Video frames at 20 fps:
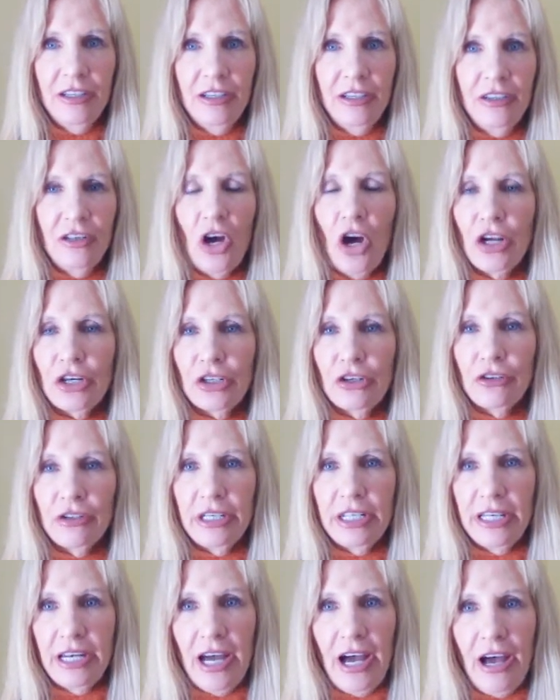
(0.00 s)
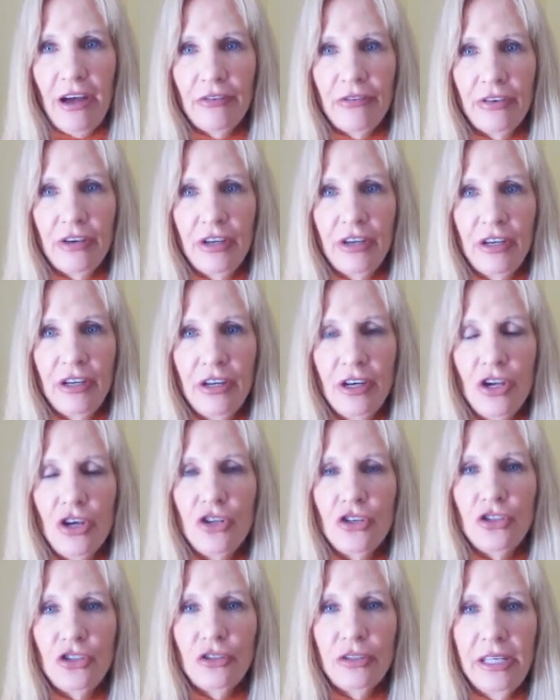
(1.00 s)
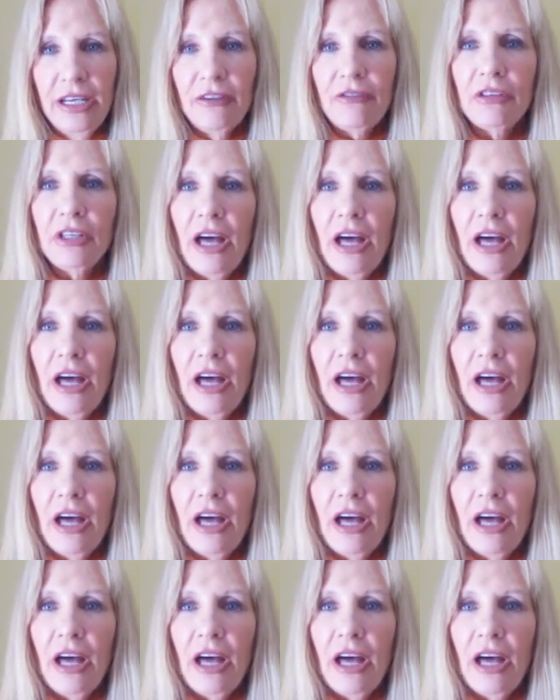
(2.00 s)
not good enough. To give